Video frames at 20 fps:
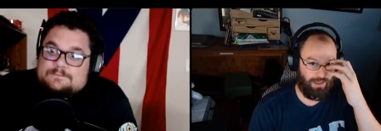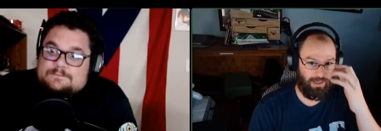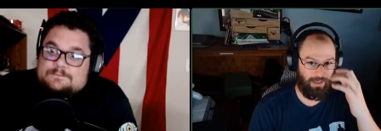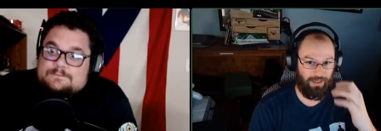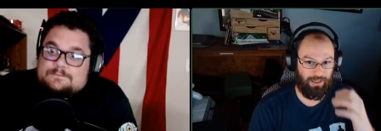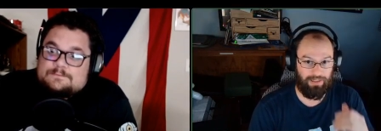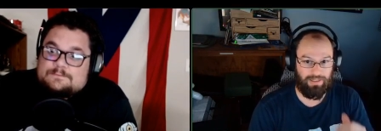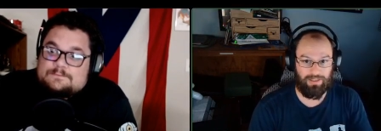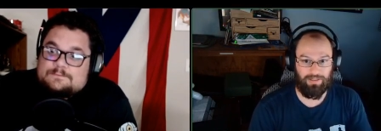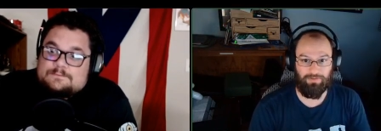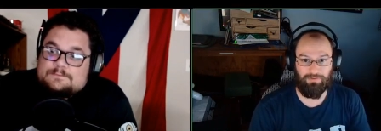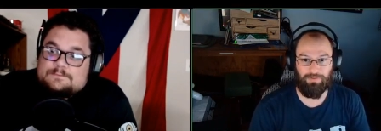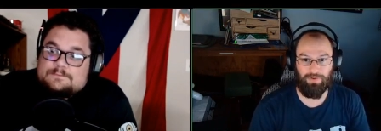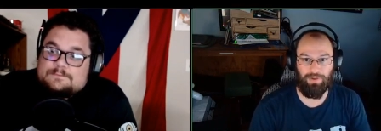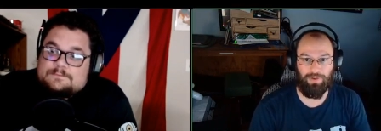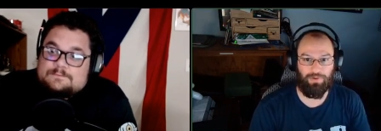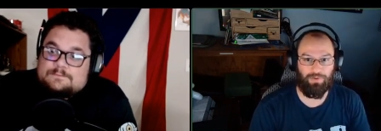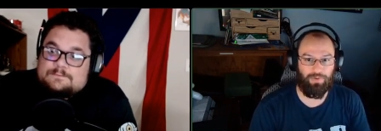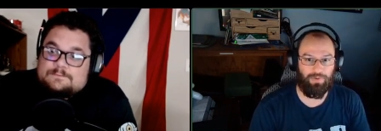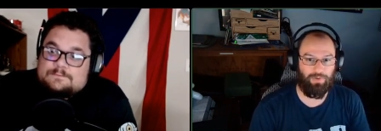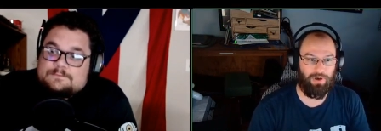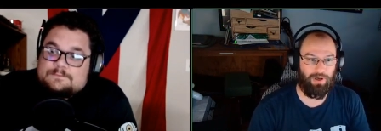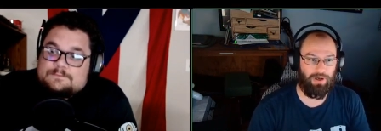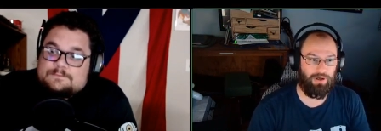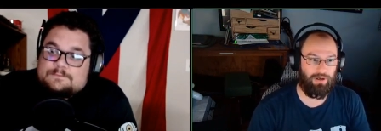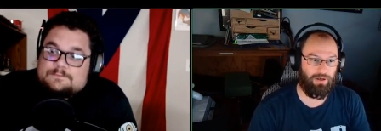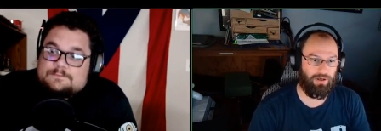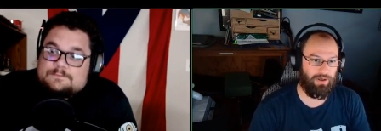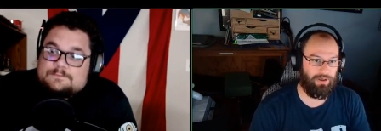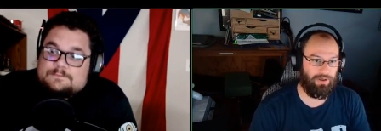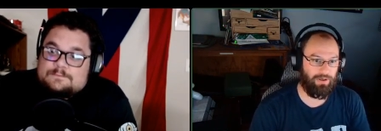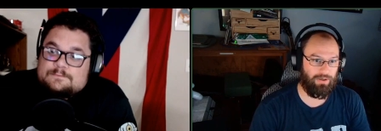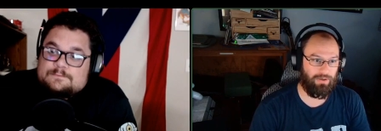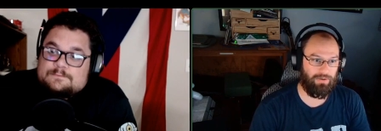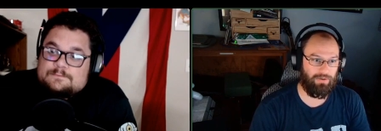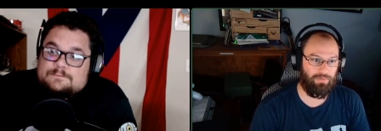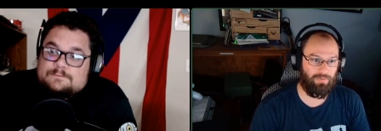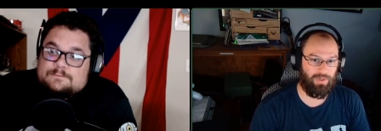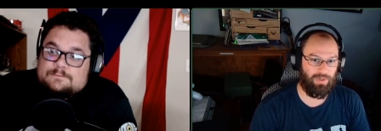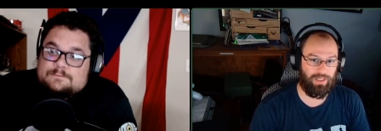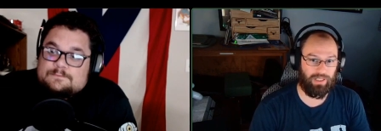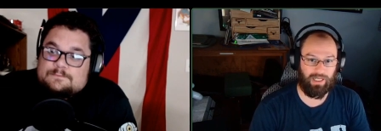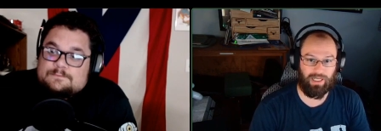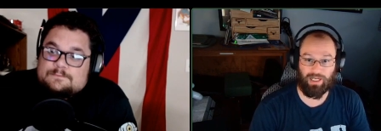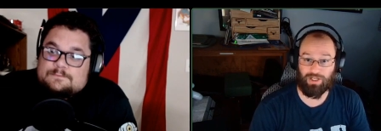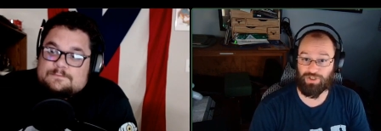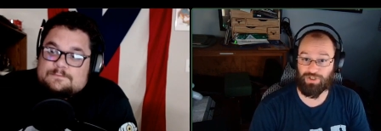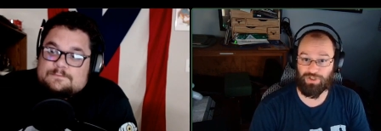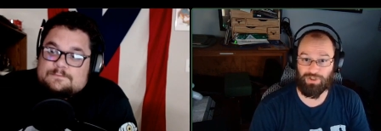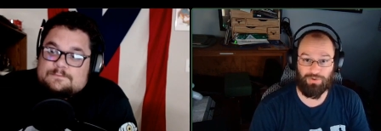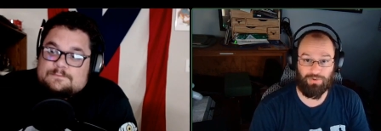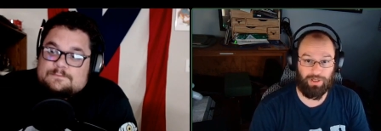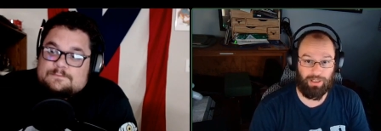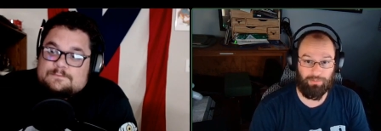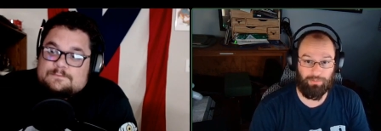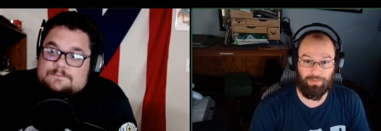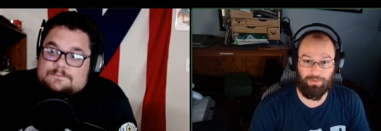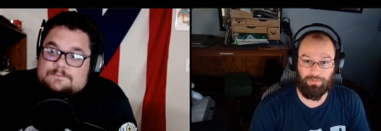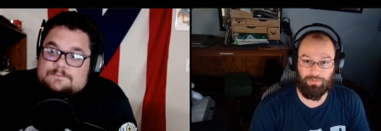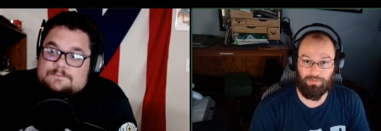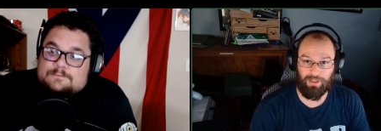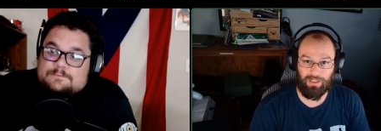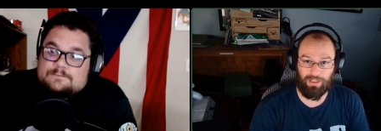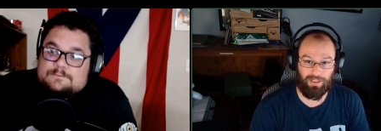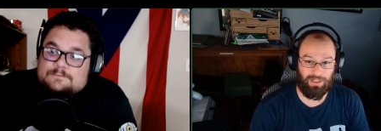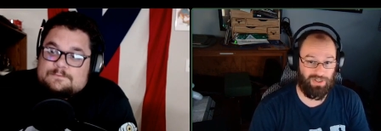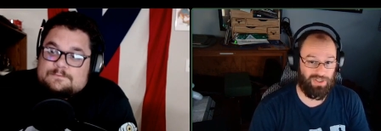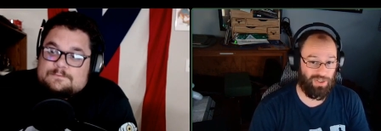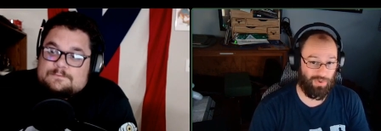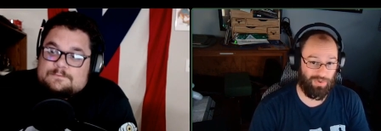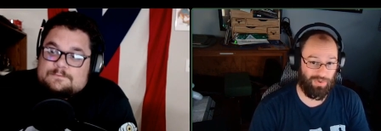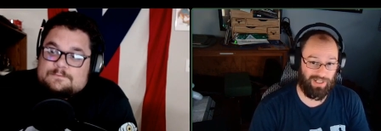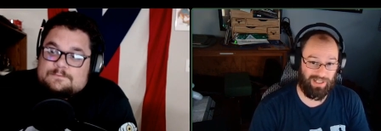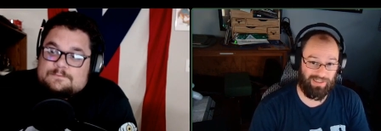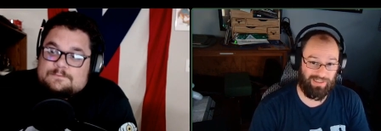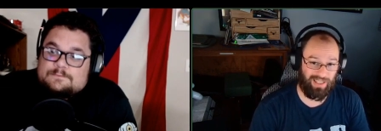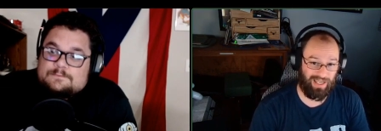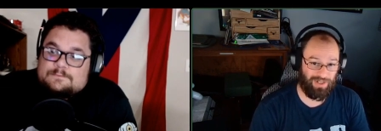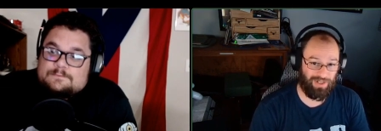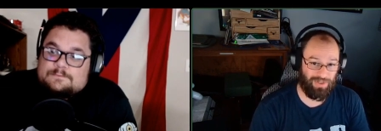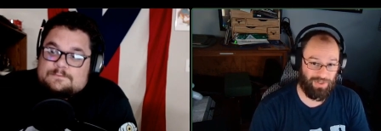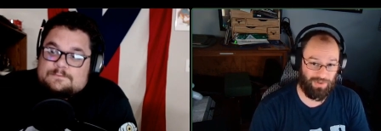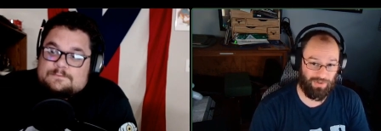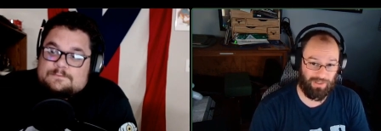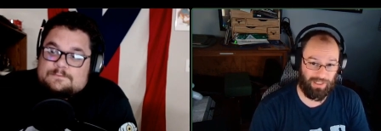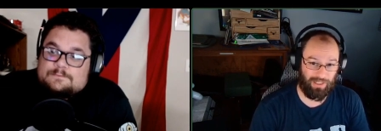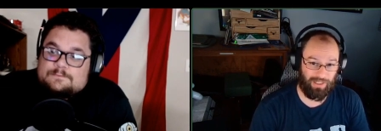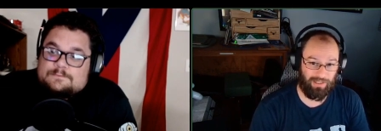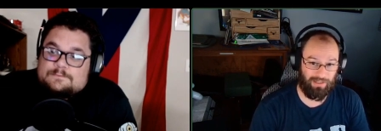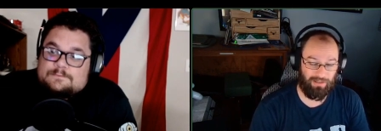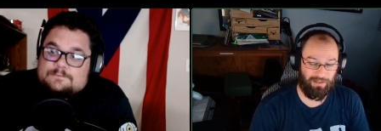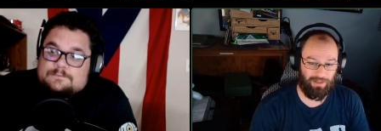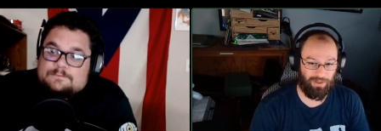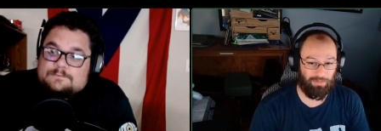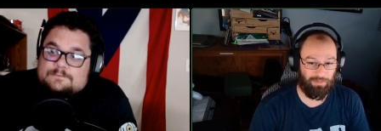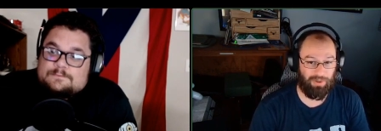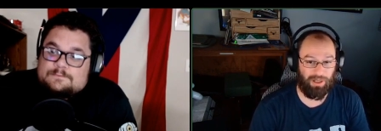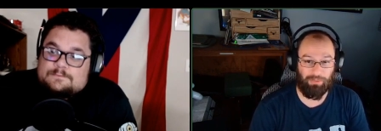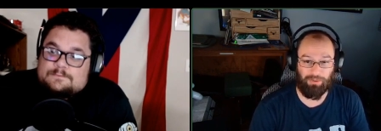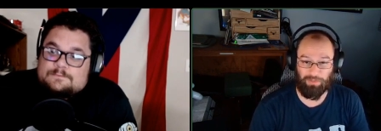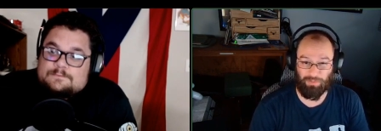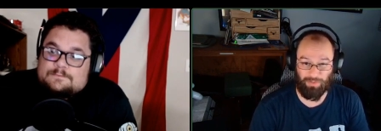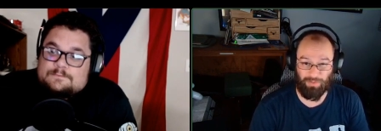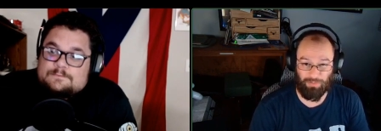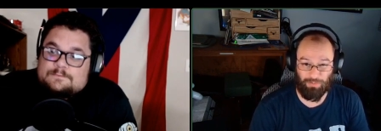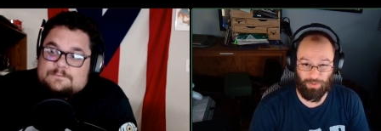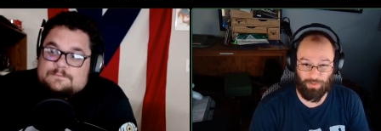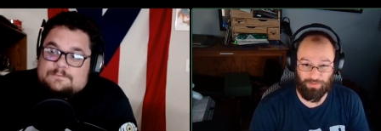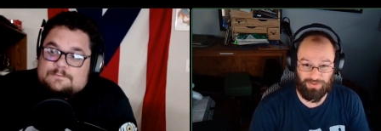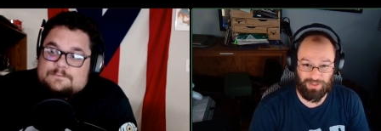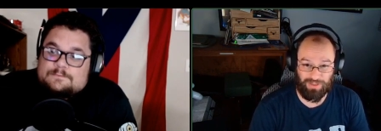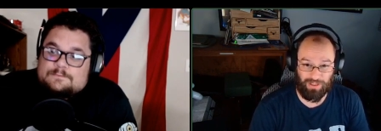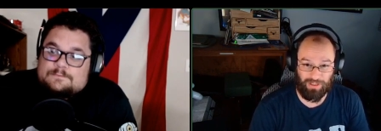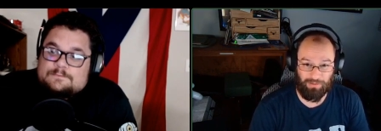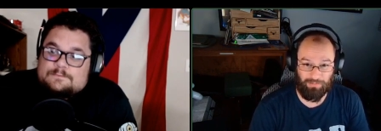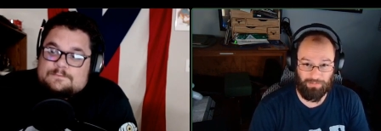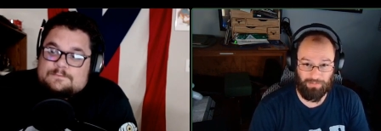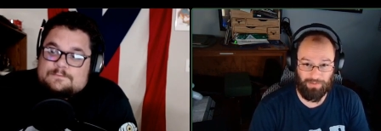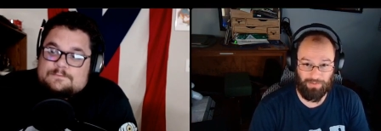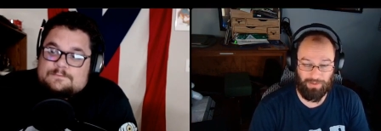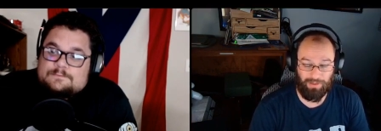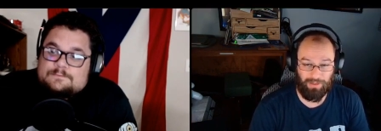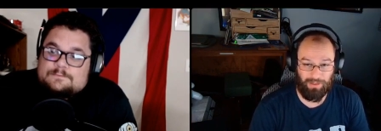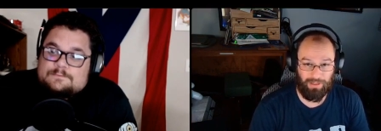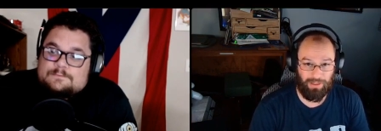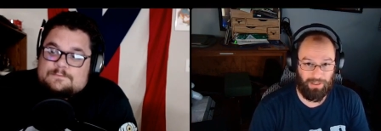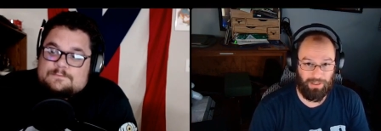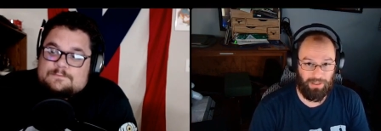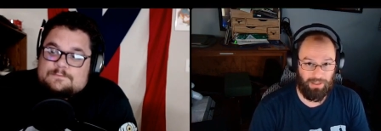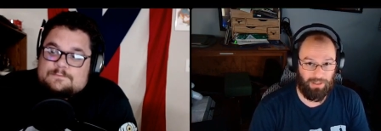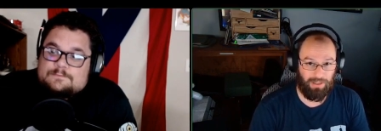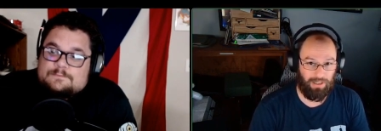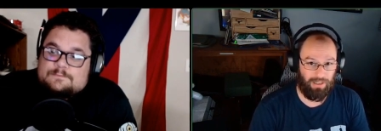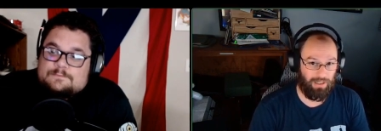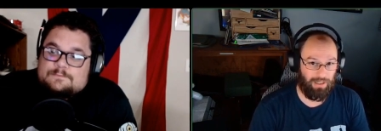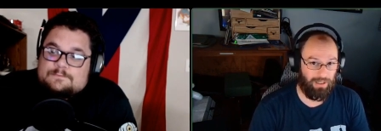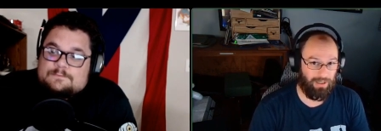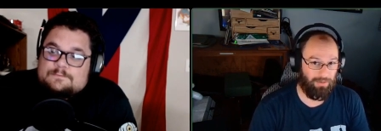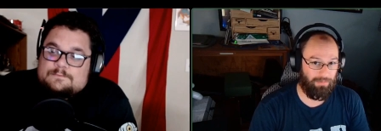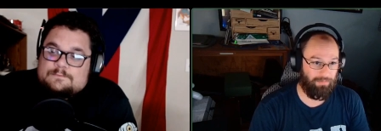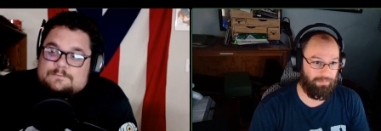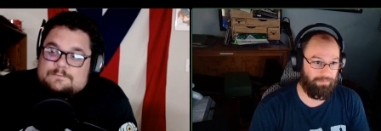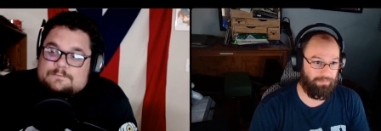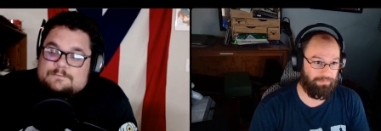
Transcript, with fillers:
Speaker 1: unless if you are running extra ramp and you don't need the extra land, you could probably remove some. Um,